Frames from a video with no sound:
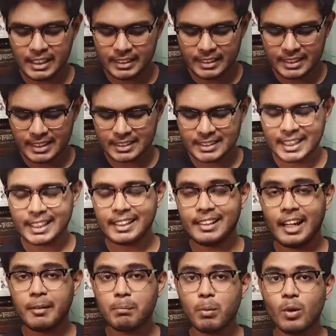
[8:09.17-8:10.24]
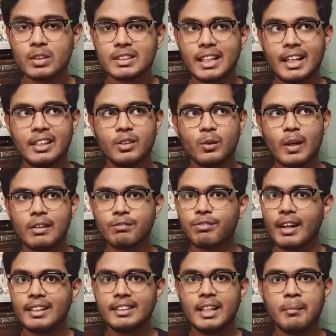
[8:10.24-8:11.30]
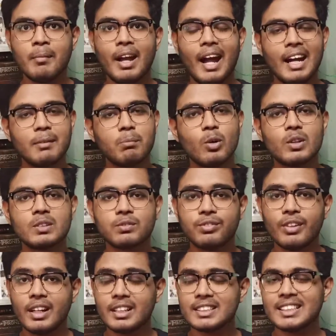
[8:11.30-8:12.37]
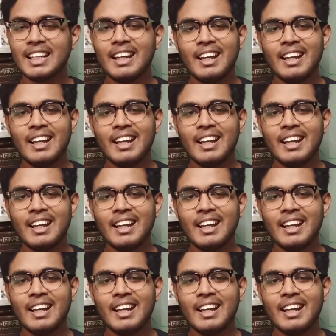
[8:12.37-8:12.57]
These are second-hand books, and you can find them at book fairs